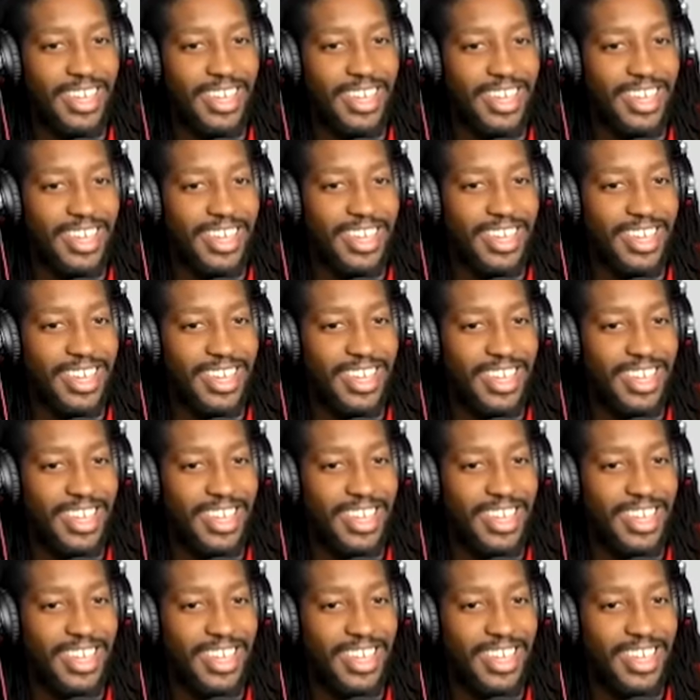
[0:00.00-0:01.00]

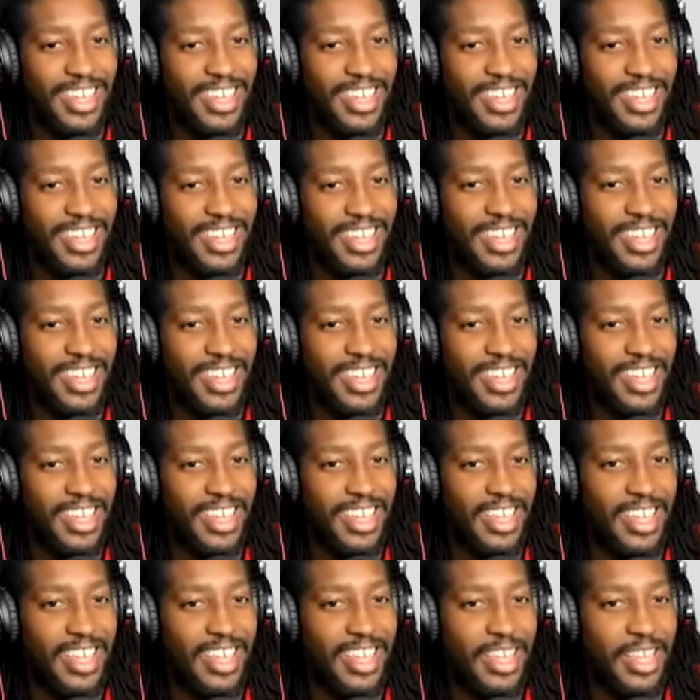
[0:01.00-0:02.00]

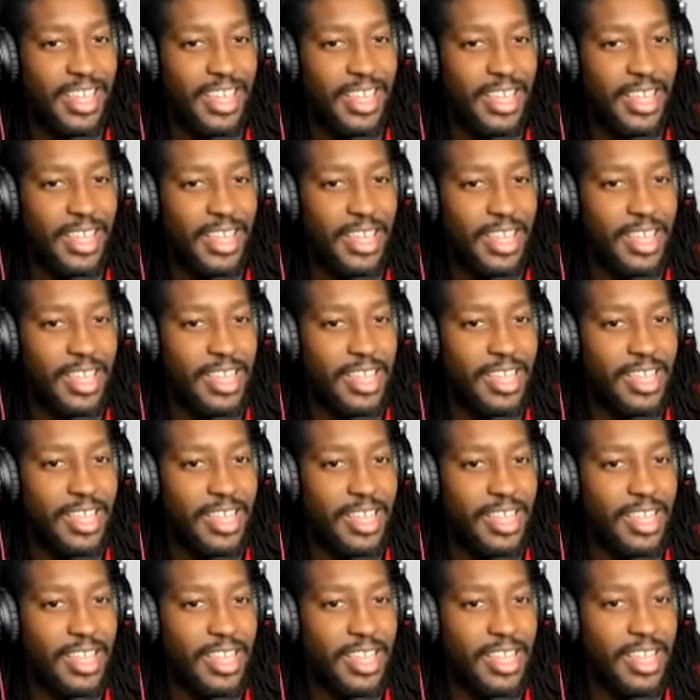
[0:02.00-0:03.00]

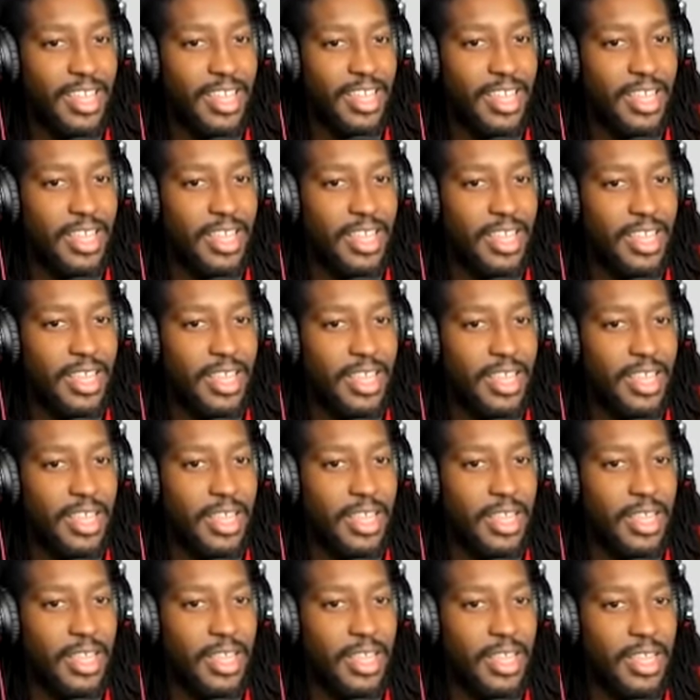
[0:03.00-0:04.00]

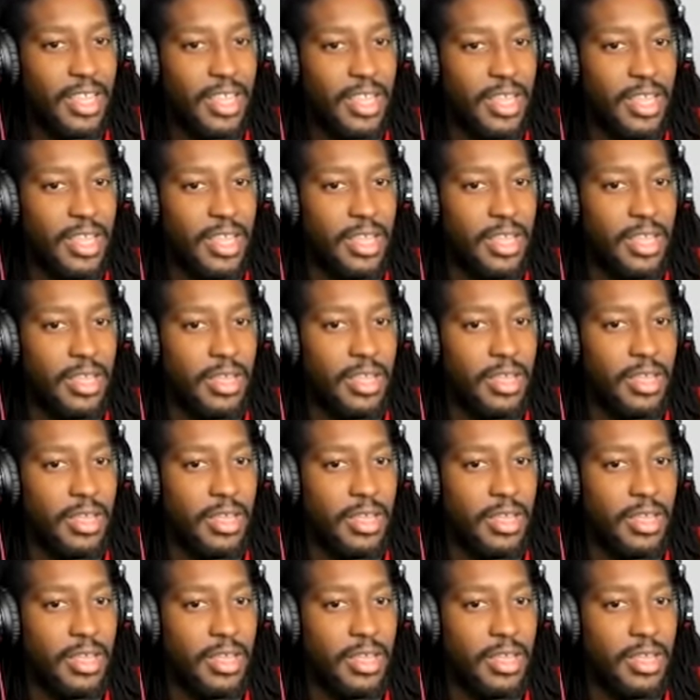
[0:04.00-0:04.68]
No words are spoken by the person on screen.